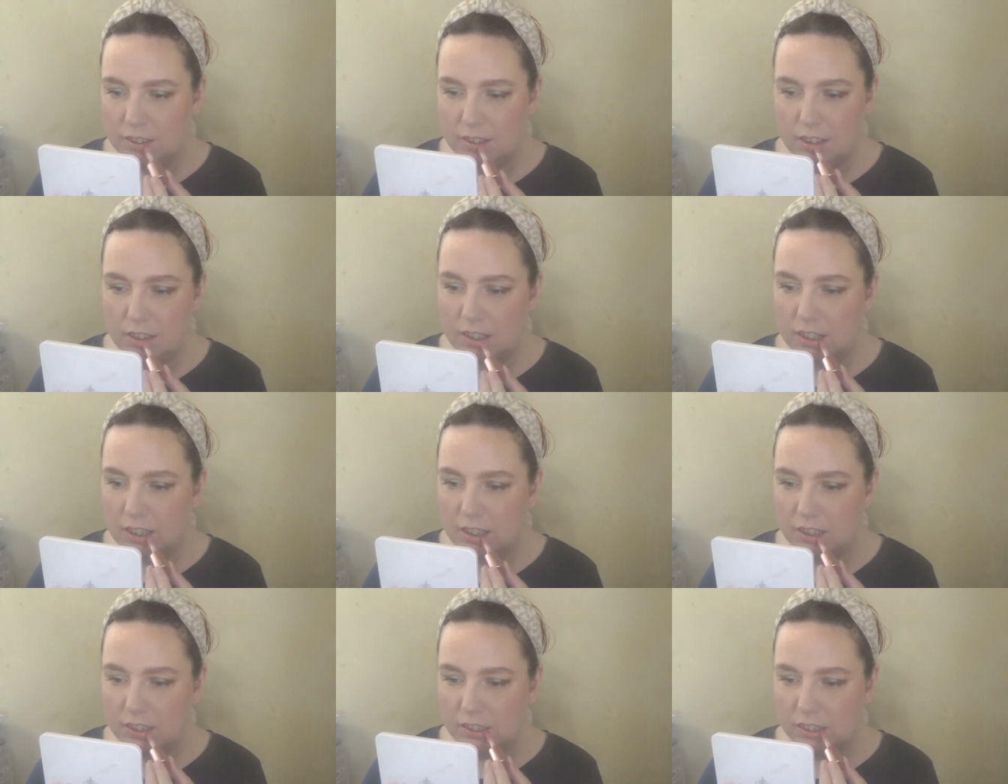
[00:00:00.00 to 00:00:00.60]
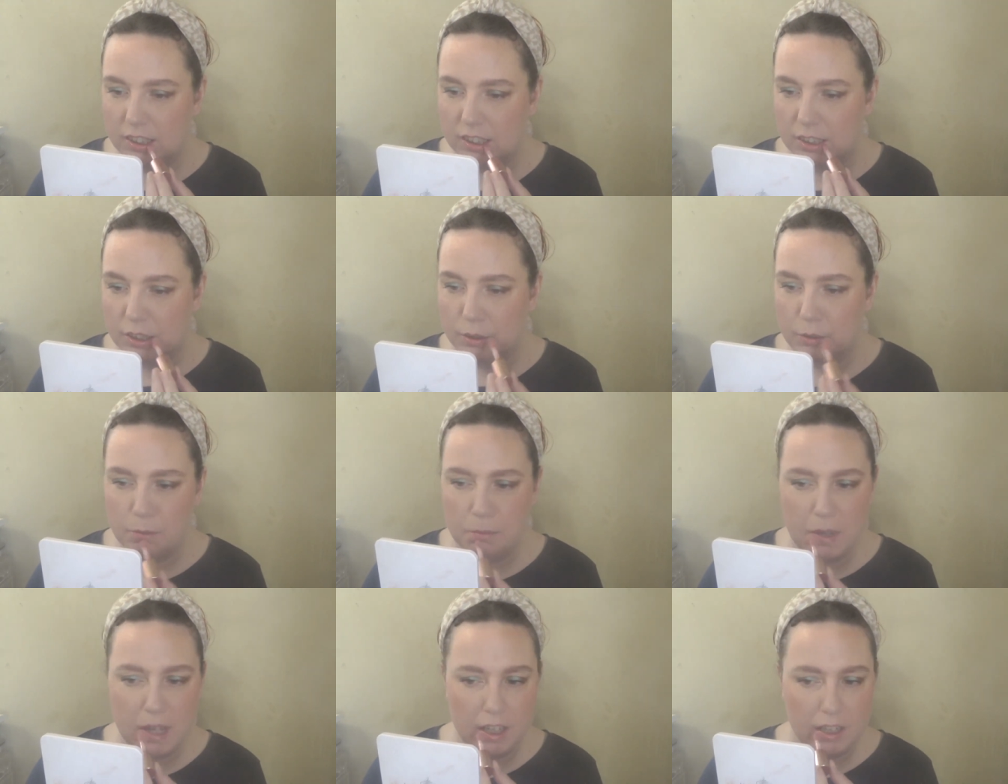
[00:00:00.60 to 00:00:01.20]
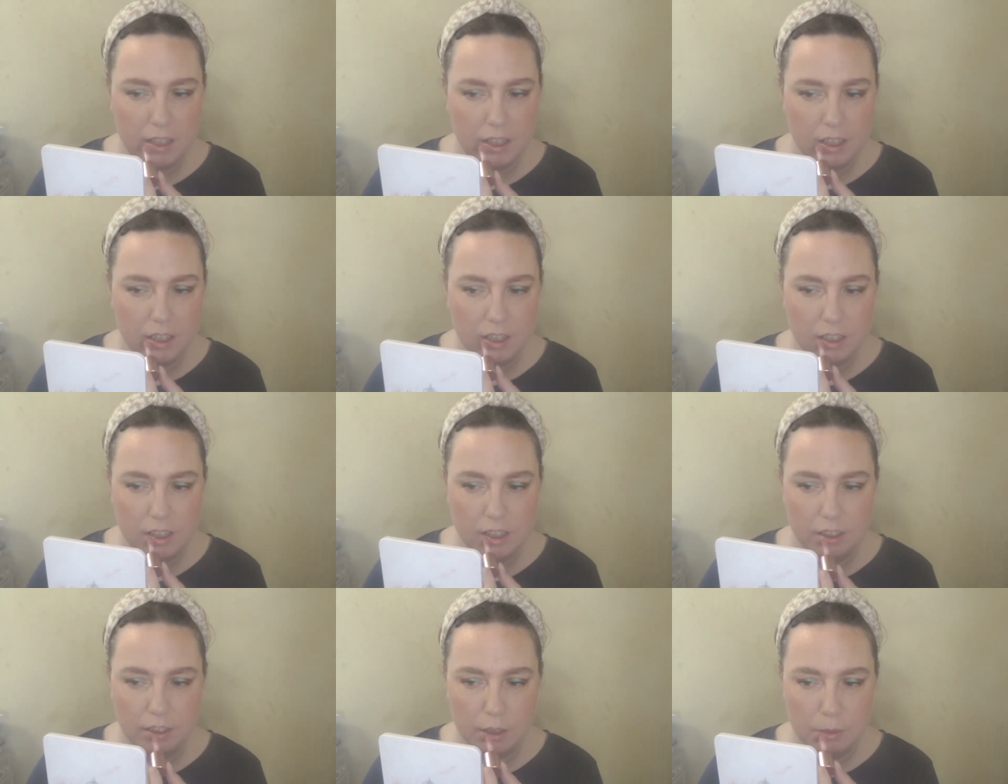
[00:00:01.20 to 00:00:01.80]
not like as bad
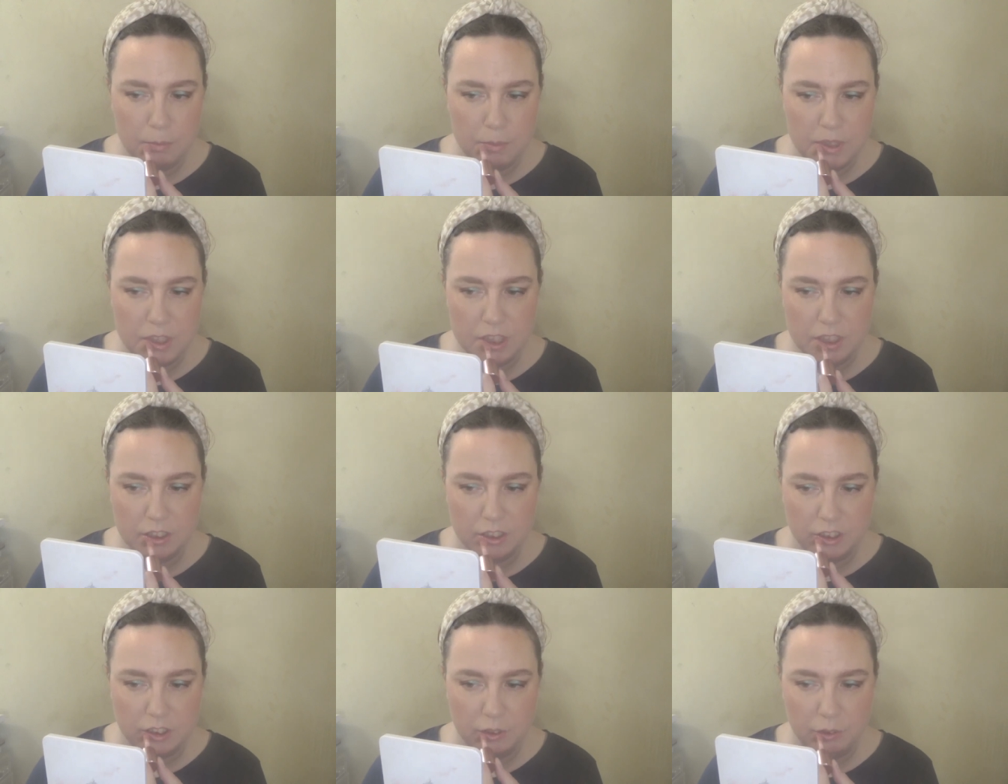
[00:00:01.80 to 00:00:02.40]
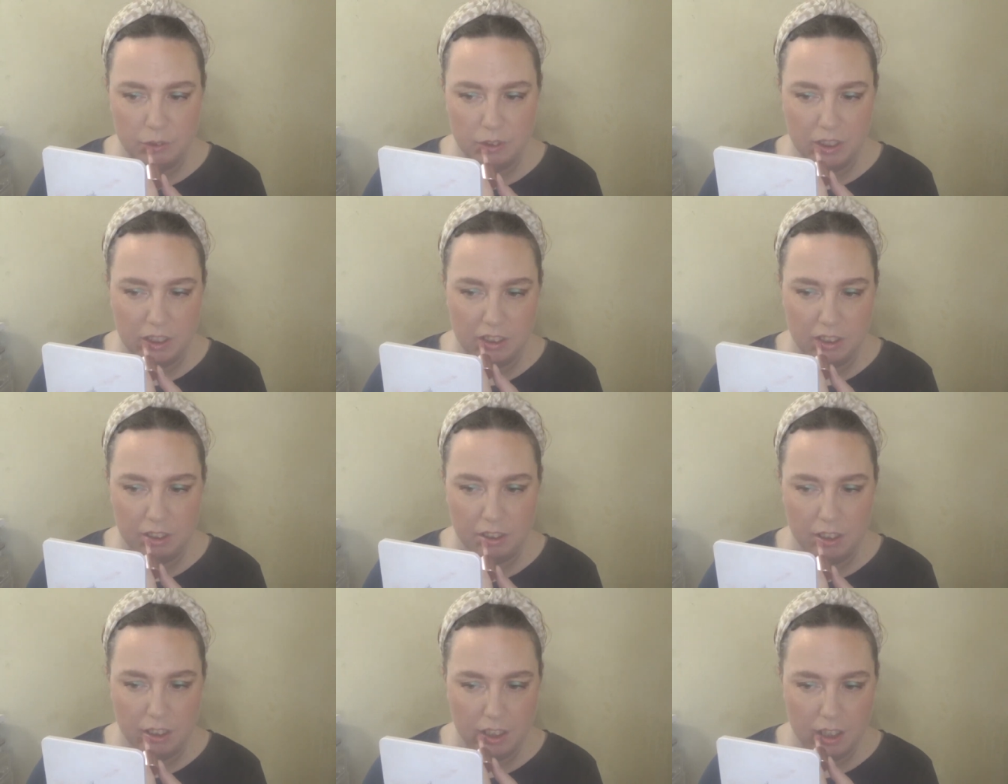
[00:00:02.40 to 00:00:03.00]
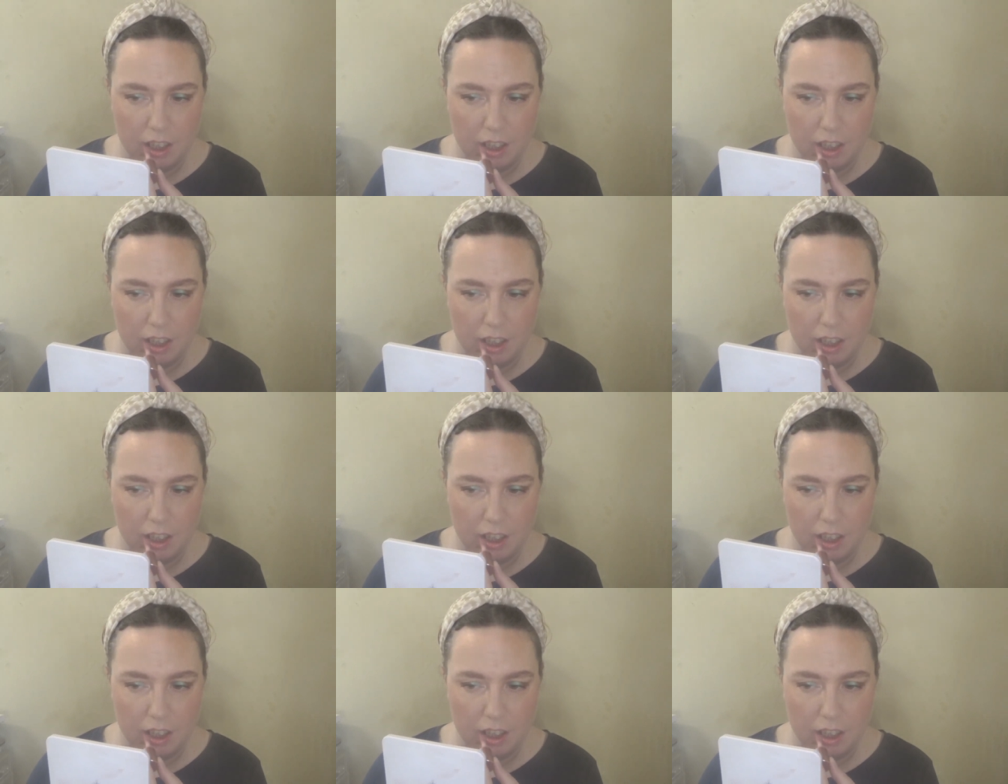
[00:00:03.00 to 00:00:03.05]
as a lip injection was.